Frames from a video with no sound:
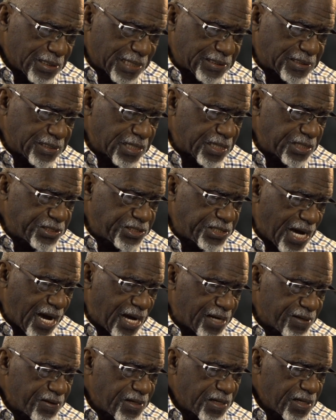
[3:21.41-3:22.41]
let's look at
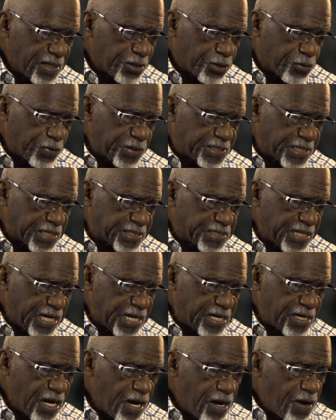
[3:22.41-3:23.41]
John 3:16.